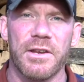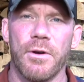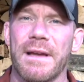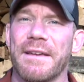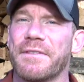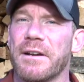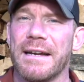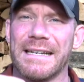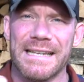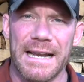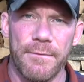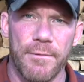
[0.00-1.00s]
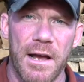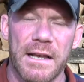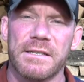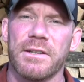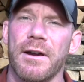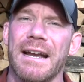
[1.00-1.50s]
So if there is any
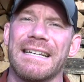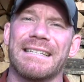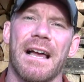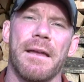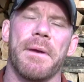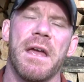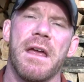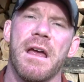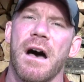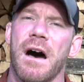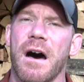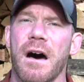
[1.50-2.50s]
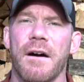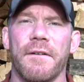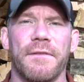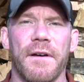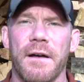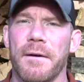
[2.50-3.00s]
rust or any type
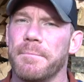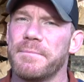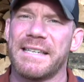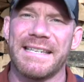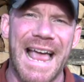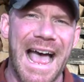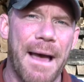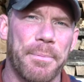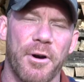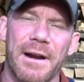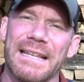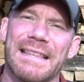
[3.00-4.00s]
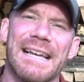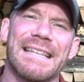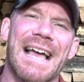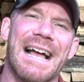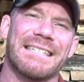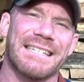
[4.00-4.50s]
of sap or anything
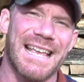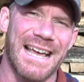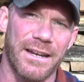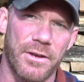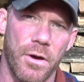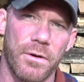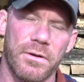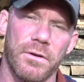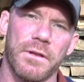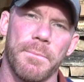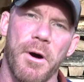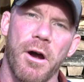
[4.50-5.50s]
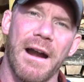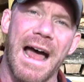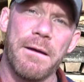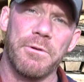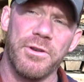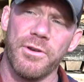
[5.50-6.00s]
like that, just kind of coated on the bar,
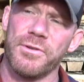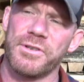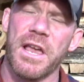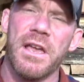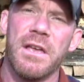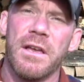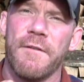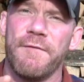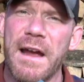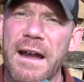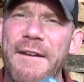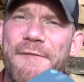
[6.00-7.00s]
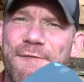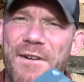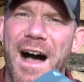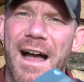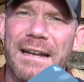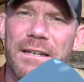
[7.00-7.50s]
I will use very
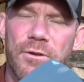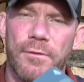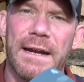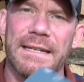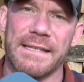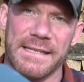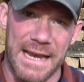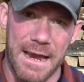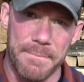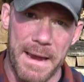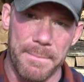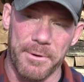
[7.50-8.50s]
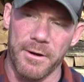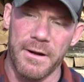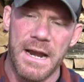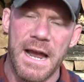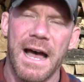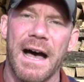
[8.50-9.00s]
fine grit
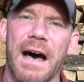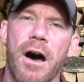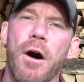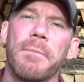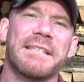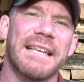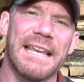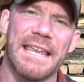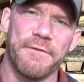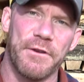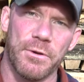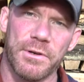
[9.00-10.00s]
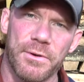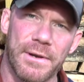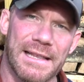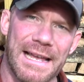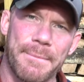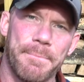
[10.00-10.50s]
sandpaper, almost like if you're
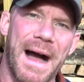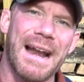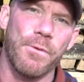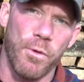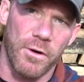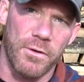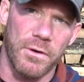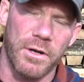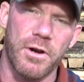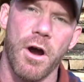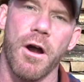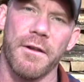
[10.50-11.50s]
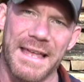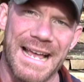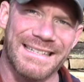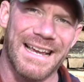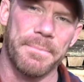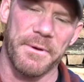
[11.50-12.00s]
doing like body work on a car,
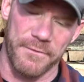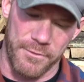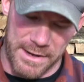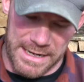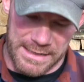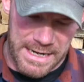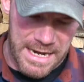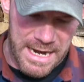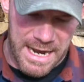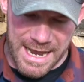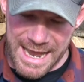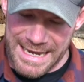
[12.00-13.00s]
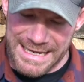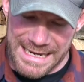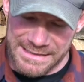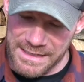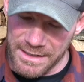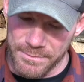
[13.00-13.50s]
that type of grit. I
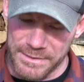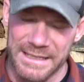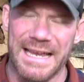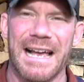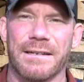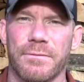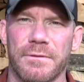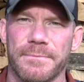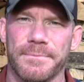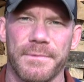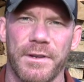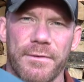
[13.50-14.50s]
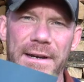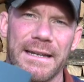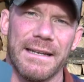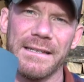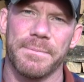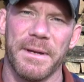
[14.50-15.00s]
can't tell you what the actual grit
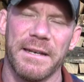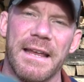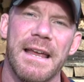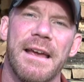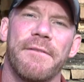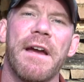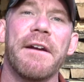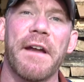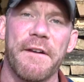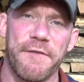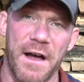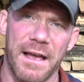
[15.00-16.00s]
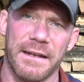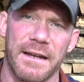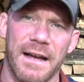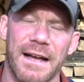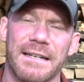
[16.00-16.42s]
is, but very, very fine.